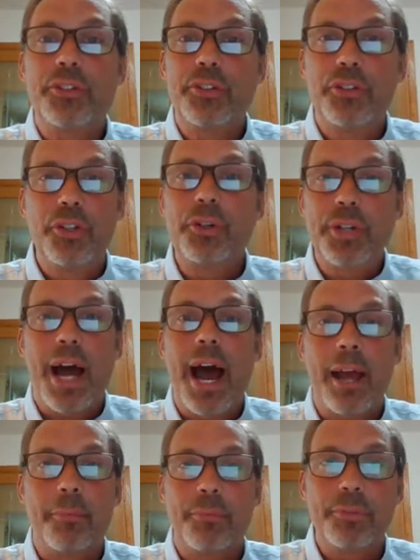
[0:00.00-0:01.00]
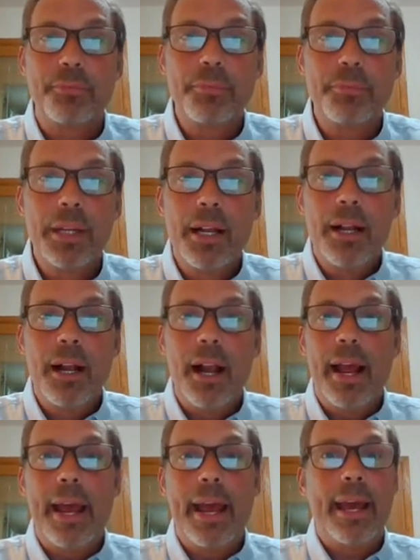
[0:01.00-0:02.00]
2 times,
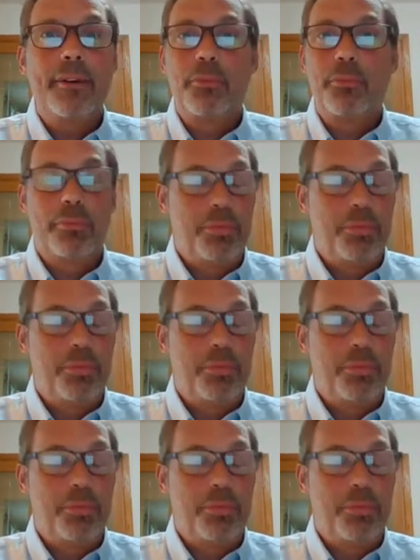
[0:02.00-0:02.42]
and